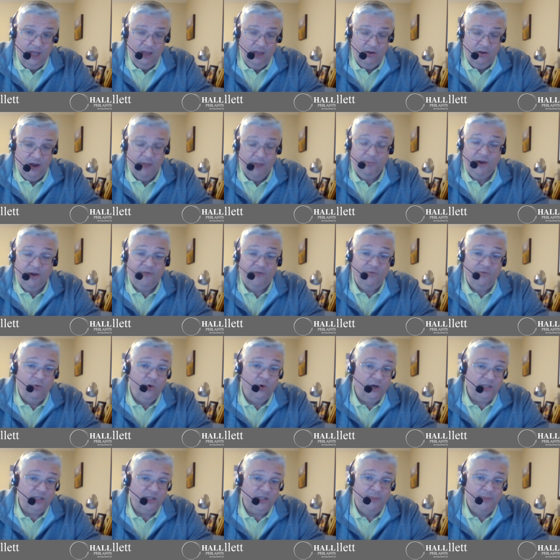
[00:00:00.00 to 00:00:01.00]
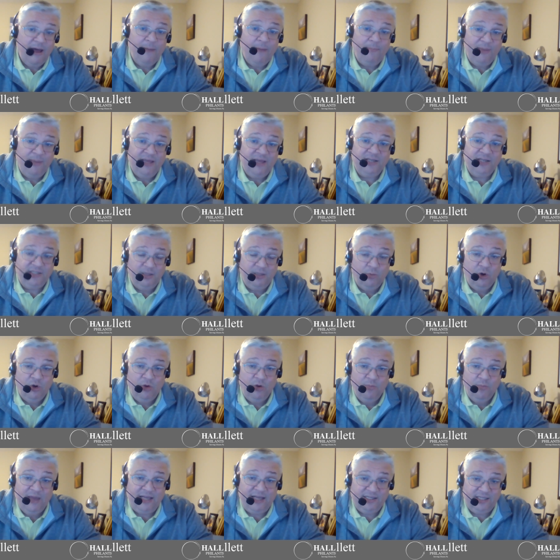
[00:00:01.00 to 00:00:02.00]
Nonprofit work's about being someone
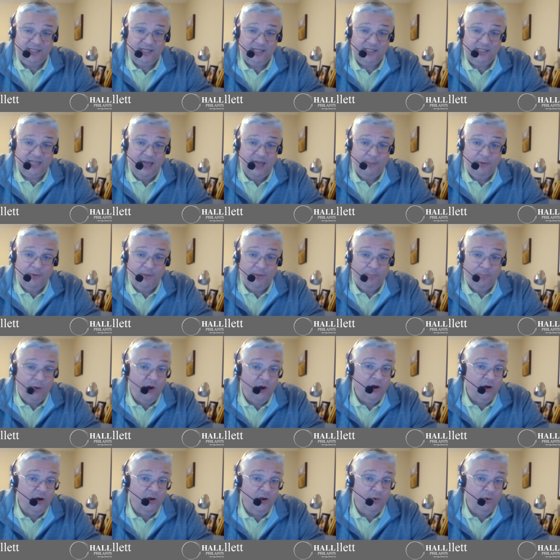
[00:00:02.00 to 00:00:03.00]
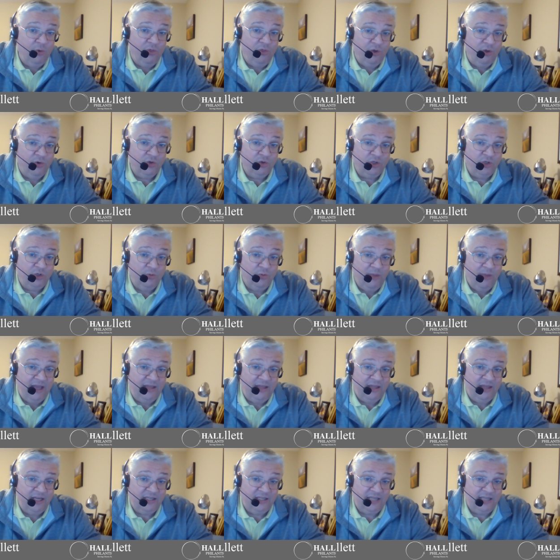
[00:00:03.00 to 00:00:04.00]
who makes things happen, partnering with those who make
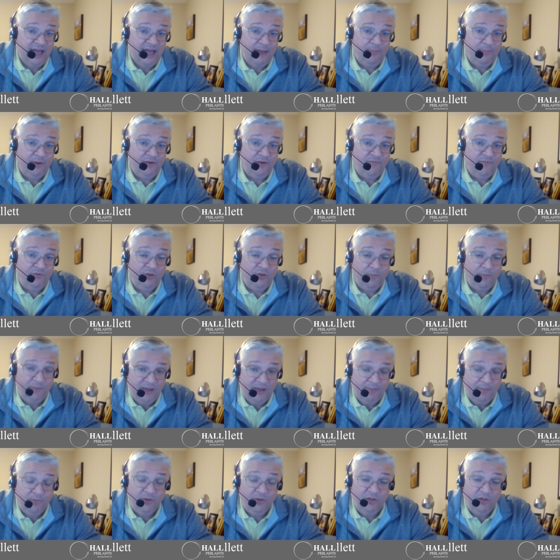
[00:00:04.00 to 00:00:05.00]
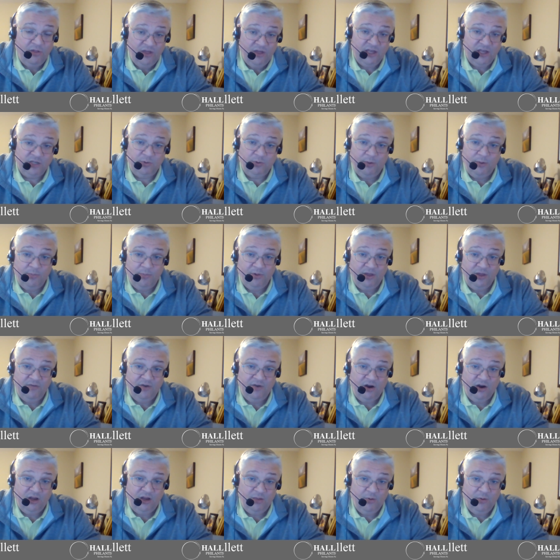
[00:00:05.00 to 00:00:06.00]
things happen for the people and the things we believe
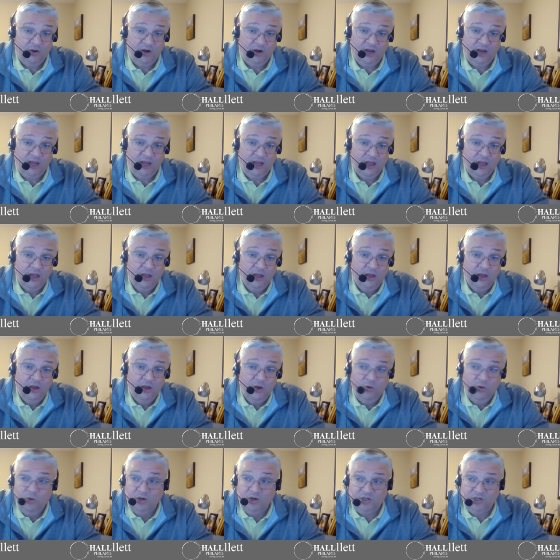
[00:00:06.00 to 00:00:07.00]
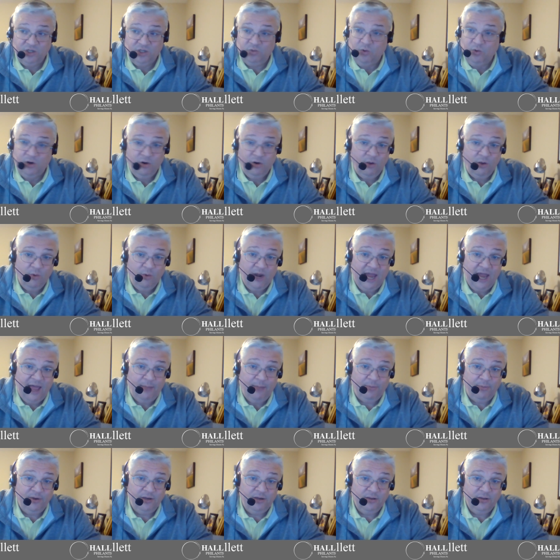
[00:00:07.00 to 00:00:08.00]
in our community who are just wondering what
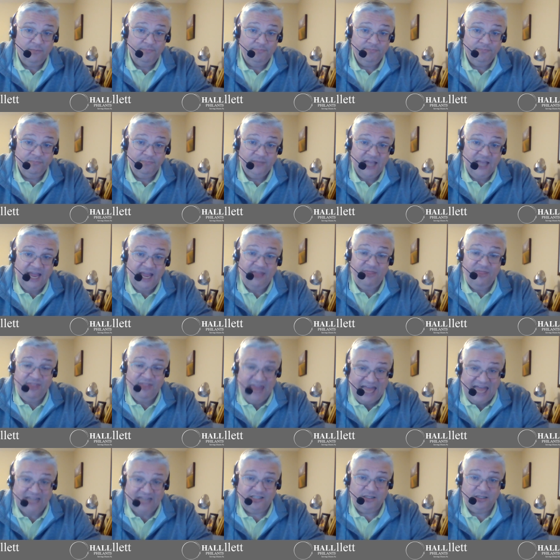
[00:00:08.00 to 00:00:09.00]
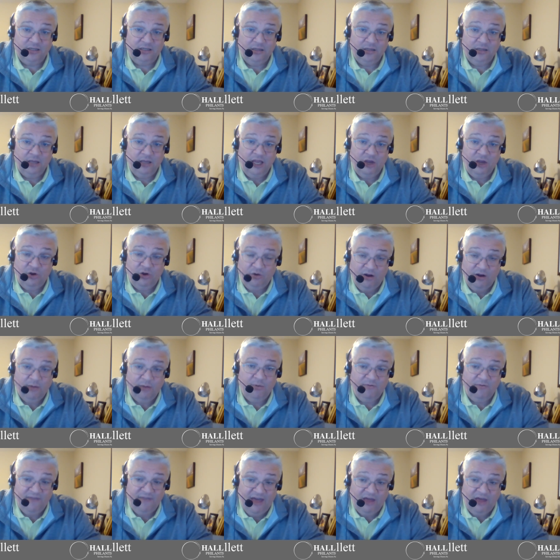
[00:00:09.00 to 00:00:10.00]
happened. And that's
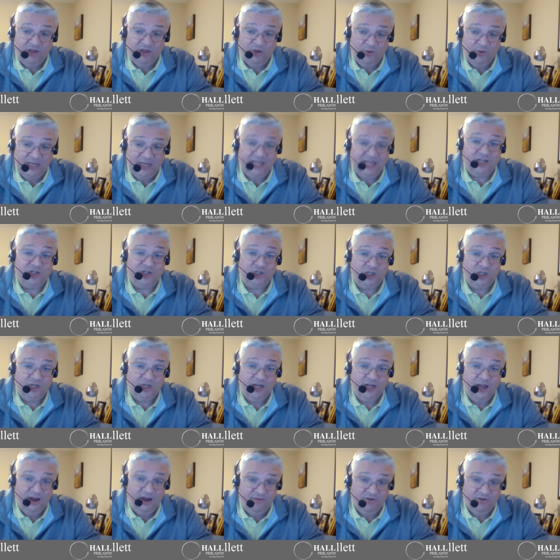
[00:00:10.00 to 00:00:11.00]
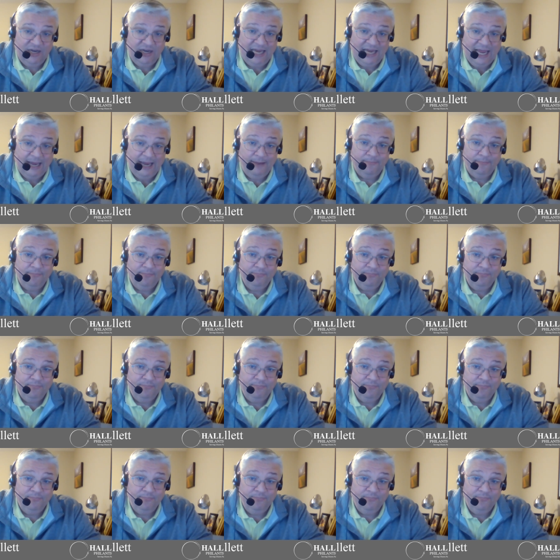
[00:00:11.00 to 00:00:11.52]
incredible value each and every day. A